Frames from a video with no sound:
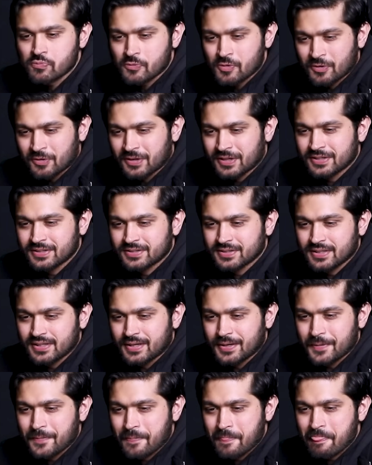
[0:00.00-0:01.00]
All right.
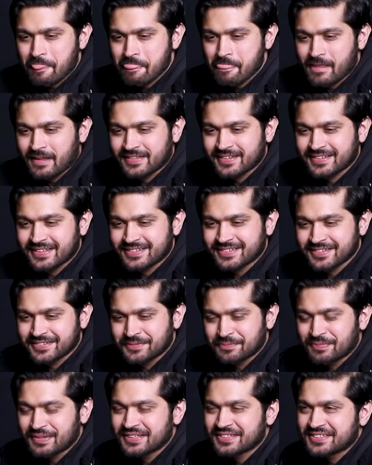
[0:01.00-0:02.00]
I think that's a
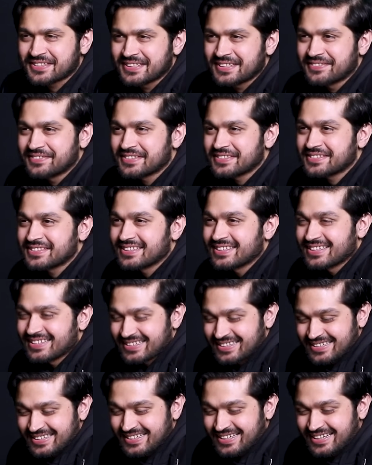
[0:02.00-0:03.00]
good place to leave it.
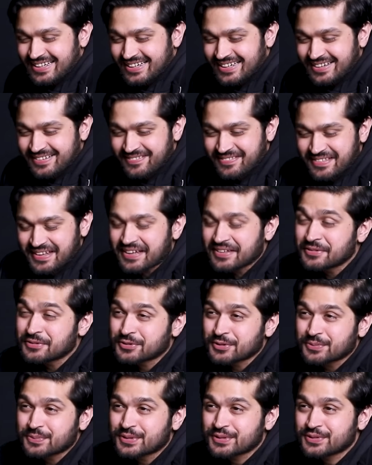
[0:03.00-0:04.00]
Thank you
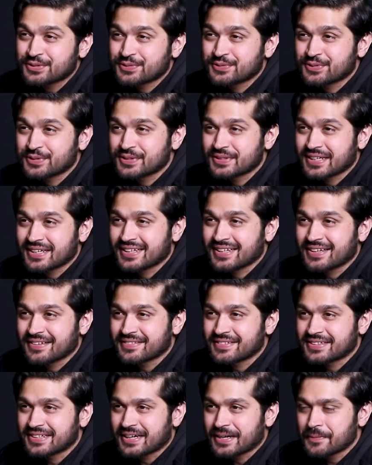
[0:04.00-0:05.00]
so much for taking
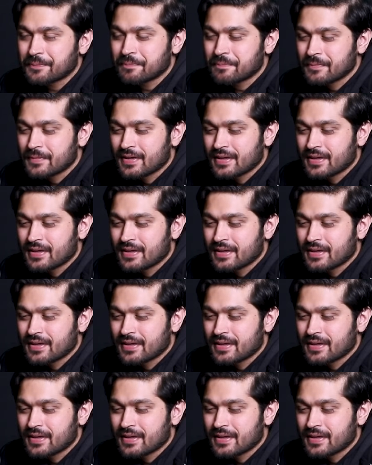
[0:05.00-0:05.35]
out the time.